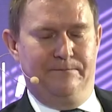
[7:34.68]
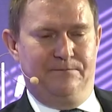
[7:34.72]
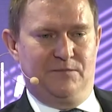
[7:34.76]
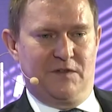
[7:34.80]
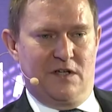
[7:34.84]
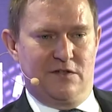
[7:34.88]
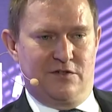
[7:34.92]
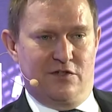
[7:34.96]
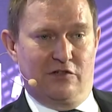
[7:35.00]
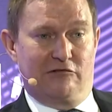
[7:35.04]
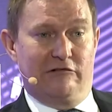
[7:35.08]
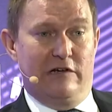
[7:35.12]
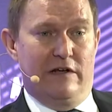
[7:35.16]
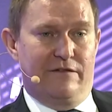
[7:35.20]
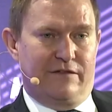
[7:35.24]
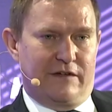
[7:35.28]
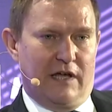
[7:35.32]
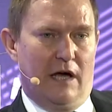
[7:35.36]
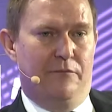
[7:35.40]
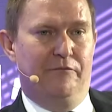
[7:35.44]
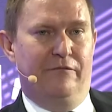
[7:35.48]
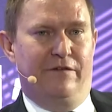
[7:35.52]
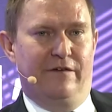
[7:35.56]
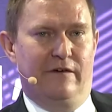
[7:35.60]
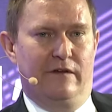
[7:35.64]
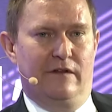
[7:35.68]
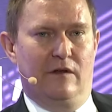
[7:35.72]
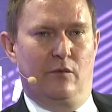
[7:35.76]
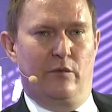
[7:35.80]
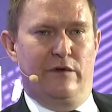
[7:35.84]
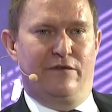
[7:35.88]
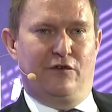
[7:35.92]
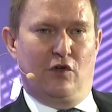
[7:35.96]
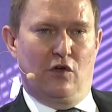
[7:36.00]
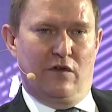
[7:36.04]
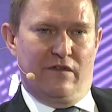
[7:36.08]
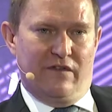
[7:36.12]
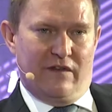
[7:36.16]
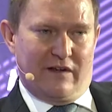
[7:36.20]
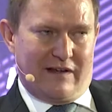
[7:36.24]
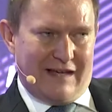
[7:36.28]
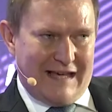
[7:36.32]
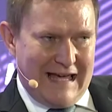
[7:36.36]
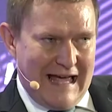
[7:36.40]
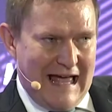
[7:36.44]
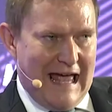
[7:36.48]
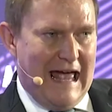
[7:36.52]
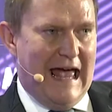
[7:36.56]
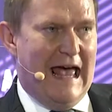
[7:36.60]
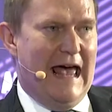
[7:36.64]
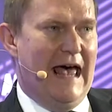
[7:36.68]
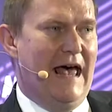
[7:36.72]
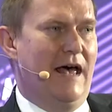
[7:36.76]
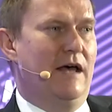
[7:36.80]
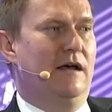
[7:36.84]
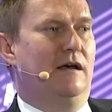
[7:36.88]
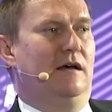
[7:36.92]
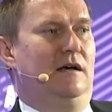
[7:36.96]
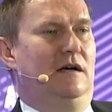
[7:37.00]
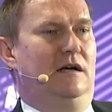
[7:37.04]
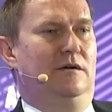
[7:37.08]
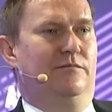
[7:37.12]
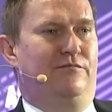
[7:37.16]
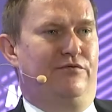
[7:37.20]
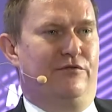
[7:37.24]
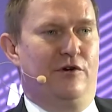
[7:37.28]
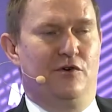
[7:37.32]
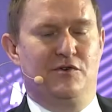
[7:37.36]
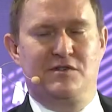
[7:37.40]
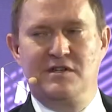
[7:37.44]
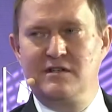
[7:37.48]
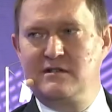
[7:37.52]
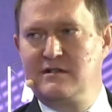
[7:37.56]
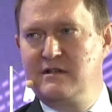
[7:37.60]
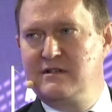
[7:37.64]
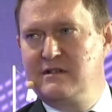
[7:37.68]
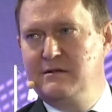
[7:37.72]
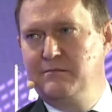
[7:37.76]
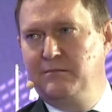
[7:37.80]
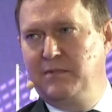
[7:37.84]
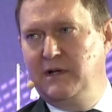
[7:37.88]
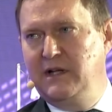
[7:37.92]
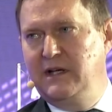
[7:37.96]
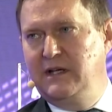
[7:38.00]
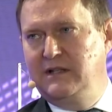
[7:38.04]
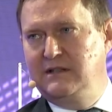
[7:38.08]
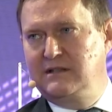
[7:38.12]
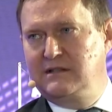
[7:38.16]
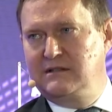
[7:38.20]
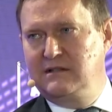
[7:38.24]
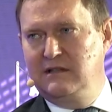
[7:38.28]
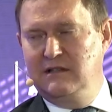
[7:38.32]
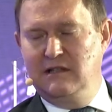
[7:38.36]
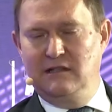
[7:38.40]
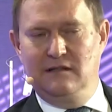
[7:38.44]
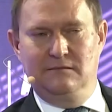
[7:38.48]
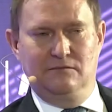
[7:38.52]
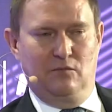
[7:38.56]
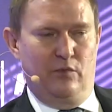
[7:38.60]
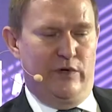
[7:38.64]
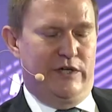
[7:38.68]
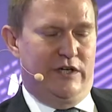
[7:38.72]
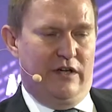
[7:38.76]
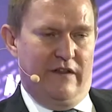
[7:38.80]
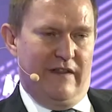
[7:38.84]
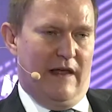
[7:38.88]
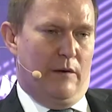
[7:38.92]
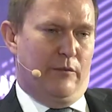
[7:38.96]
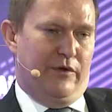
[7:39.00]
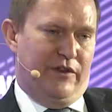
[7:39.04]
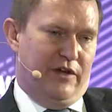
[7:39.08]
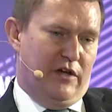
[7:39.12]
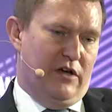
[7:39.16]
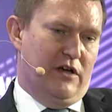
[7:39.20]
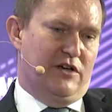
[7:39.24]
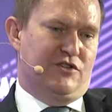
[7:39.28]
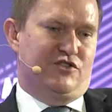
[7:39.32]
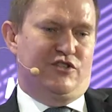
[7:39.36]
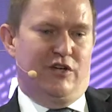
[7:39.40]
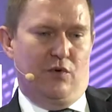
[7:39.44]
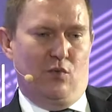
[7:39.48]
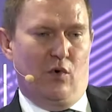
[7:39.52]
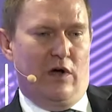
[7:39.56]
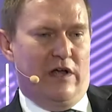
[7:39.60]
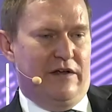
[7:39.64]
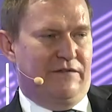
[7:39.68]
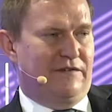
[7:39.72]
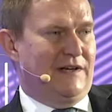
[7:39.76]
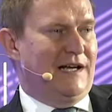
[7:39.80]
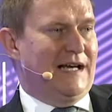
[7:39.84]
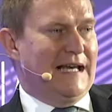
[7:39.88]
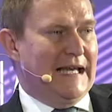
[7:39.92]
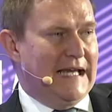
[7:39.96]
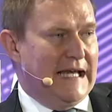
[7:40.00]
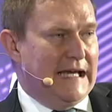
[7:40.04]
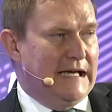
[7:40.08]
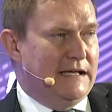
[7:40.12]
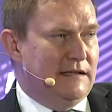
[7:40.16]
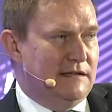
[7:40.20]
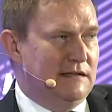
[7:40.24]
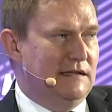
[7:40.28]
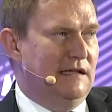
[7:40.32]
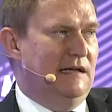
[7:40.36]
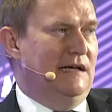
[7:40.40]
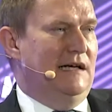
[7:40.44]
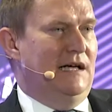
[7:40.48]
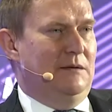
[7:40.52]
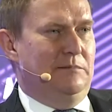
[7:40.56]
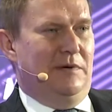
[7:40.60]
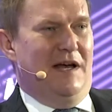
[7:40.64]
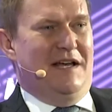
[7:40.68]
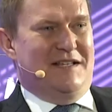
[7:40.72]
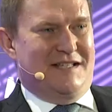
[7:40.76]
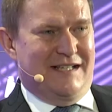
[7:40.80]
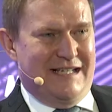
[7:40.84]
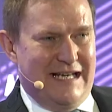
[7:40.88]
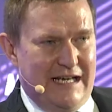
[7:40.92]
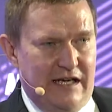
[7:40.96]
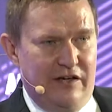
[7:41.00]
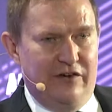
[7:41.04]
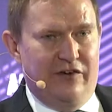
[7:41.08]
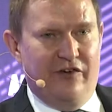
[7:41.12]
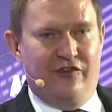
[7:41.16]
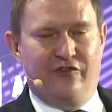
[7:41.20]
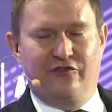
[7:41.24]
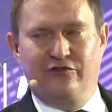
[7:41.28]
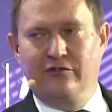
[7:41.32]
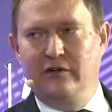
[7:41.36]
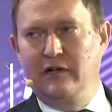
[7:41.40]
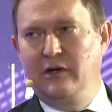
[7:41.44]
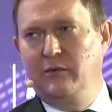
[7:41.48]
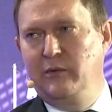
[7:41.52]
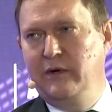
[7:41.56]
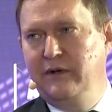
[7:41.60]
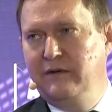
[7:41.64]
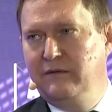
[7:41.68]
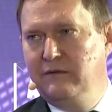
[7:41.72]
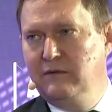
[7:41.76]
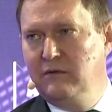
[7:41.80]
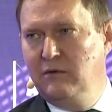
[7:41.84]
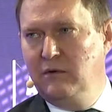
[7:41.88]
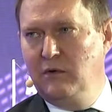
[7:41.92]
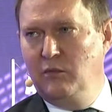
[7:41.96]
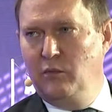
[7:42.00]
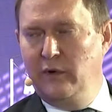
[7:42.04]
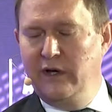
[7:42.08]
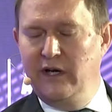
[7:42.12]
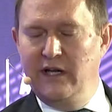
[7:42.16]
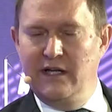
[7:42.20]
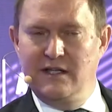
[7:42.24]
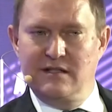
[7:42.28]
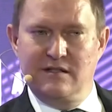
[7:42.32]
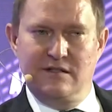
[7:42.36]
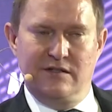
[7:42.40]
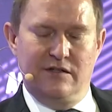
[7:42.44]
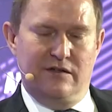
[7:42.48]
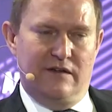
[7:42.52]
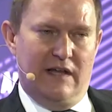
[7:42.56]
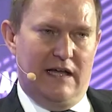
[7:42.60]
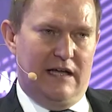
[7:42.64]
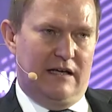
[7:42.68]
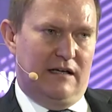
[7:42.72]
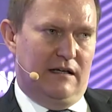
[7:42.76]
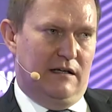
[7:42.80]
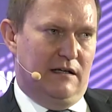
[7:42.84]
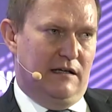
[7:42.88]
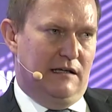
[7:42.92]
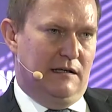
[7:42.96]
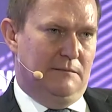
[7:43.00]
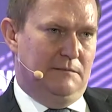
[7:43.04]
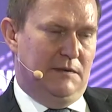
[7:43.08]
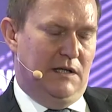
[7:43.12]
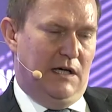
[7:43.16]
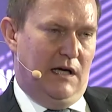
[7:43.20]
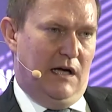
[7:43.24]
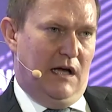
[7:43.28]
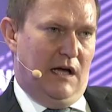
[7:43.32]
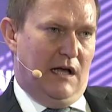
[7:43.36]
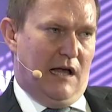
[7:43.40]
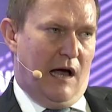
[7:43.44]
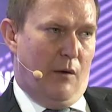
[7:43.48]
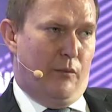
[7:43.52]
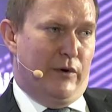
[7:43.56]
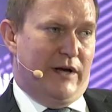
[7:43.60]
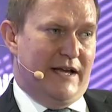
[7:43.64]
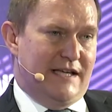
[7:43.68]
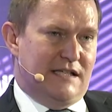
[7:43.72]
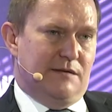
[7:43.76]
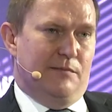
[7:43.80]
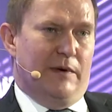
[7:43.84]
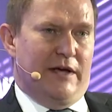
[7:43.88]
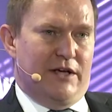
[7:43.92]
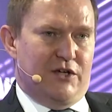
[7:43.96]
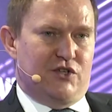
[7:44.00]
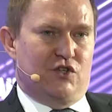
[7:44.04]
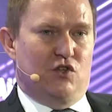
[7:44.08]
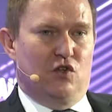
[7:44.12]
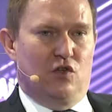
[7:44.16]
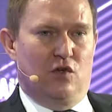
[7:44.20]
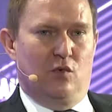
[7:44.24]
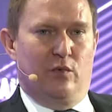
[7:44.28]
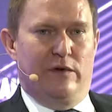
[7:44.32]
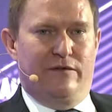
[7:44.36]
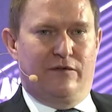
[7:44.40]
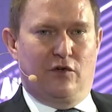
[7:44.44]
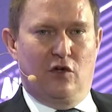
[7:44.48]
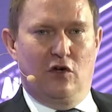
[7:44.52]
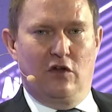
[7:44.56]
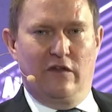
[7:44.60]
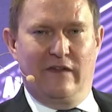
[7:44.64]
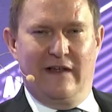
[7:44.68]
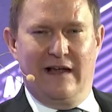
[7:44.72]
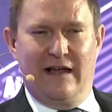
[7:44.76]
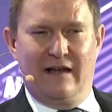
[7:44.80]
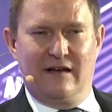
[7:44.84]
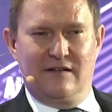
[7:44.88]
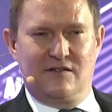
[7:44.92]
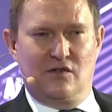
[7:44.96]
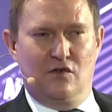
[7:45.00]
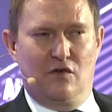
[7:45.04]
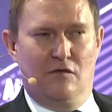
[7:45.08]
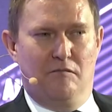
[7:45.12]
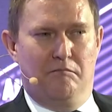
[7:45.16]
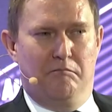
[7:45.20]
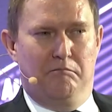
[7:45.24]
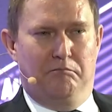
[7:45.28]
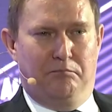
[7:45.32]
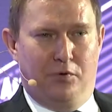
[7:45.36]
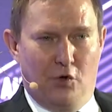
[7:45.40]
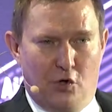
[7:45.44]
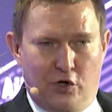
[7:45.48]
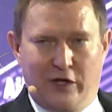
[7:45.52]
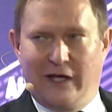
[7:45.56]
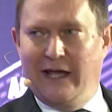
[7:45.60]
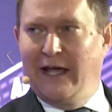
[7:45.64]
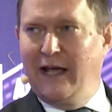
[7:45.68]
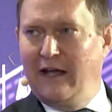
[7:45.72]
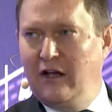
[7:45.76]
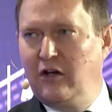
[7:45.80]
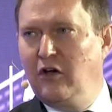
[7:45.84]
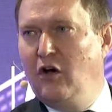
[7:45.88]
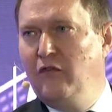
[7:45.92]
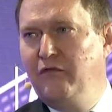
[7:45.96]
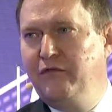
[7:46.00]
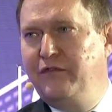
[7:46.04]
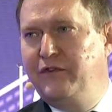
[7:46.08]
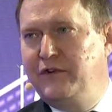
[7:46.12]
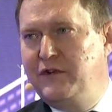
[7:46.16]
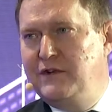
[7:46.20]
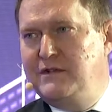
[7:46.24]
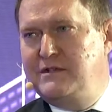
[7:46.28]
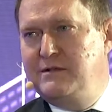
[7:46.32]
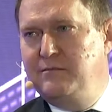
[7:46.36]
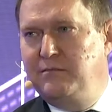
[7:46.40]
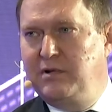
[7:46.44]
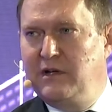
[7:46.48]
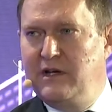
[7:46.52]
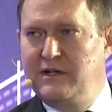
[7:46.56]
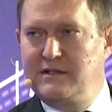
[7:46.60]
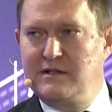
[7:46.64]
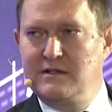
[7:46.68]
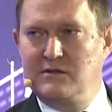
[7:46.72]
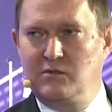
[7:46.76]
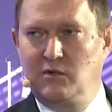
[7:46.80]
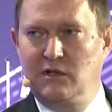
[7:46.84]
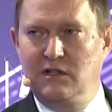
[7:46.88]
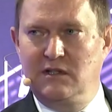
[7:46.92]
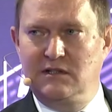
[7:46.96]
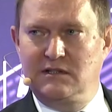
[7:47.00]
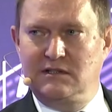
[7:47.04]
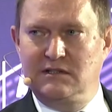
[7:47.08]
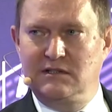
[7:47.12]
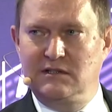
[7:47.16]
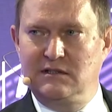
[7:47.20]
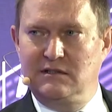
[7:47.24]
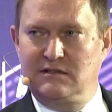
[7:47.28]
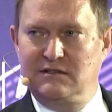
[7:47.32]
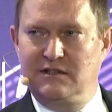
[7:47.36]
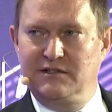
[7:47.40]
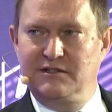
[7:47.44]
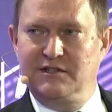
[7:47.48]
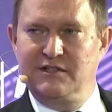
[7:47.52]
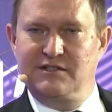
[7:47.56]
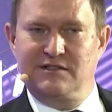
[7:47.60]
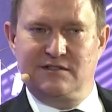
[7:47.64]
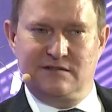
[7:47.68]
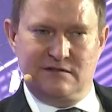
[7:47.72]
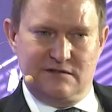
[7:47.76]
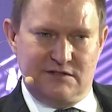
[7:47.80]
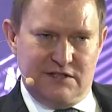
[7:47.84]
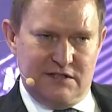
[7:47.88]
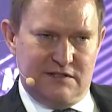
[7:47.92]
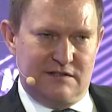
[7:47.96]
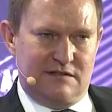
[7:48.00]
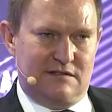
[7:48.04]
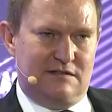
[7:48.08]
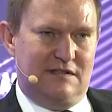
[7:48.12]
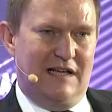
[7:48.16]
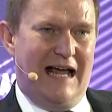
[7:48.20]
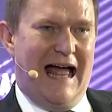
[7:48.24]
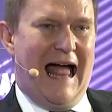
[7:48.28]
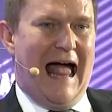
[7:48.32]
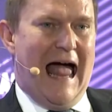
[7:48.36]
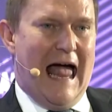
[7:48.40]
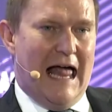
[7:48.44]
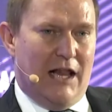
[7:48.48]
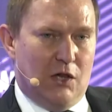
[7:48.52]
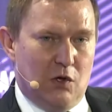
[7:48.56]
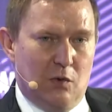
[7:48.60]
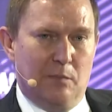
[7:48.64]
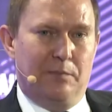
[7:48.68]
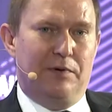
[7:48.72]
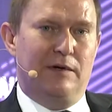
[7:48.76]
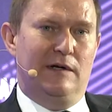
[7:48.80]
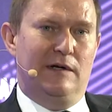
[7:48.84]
degree of comfort, that we've got the care processes in place. We do that with the IHG way of clean, but as an industry, we need to do that. And we need to make sure that we've got that sort of booking confidence in place as well to just help